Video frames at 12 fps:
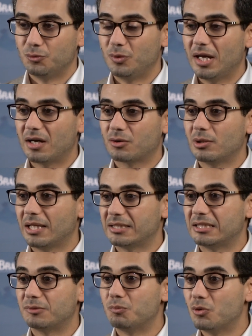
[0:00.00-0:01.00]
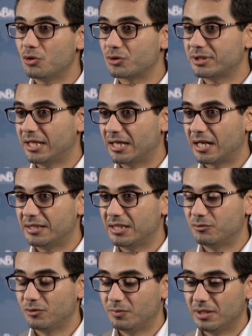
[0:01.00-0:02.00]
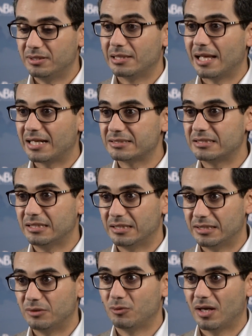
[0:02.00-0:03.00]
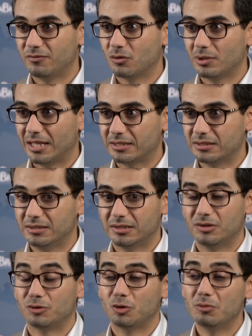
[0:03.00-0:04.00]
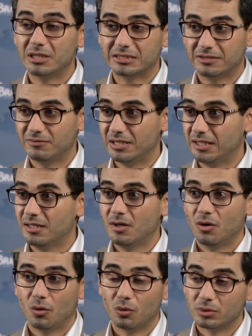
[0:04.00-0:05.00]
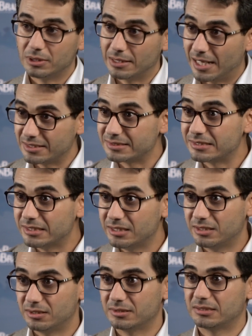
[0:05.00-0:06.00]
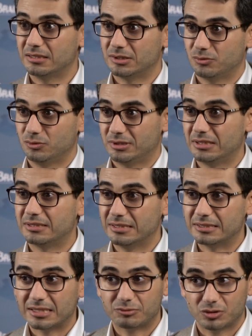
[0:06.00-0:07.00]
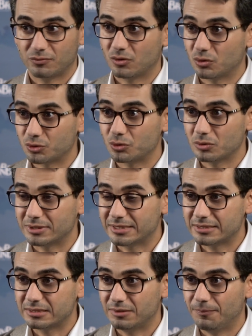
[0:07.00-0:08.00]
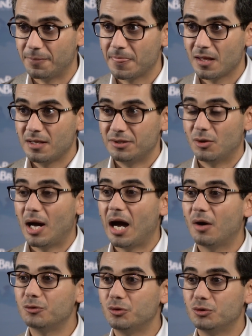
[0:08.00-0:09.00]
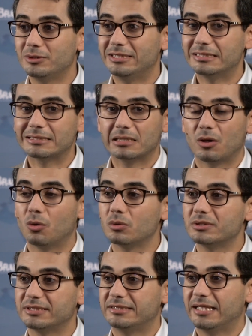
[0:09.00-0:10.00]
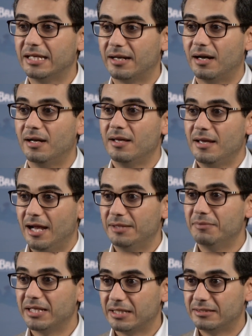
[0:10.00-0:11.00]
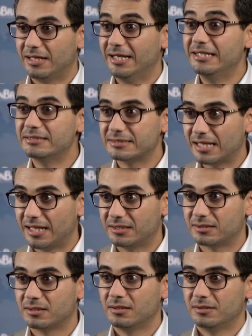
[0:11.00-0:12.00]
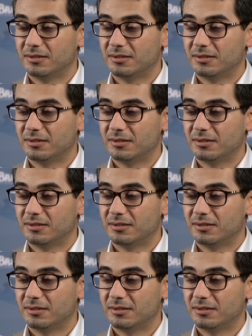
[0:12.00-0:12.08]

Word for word: We are collecting more data than we, the last year than we have collected cumulatively all the last years since, since inception of the control system. Now, how do you distill all this data and make it insight,